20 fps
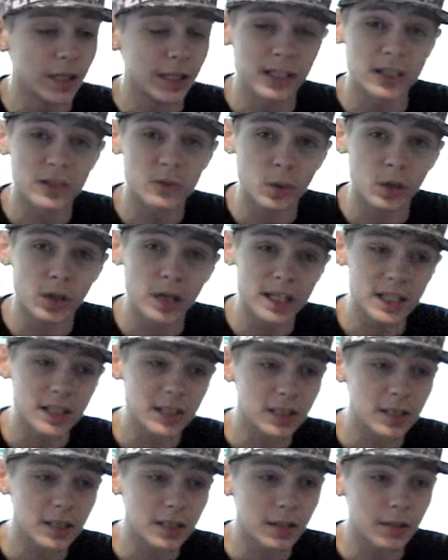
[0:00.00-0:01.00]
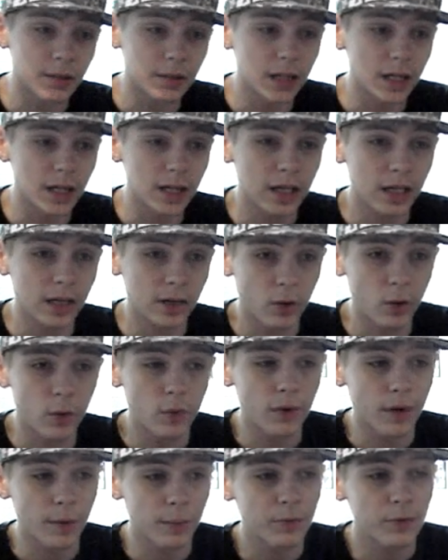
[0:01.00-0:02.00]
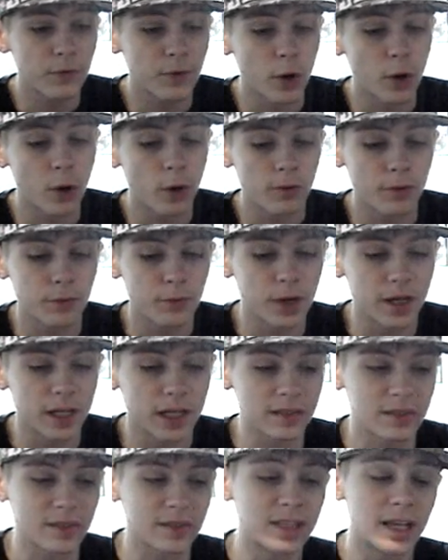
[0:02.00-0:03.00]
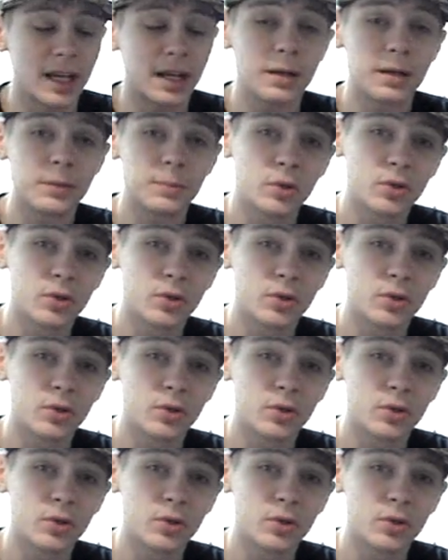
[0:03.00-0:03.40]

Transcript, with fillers: This one is, oh, I prefer it over Freddy, as I said,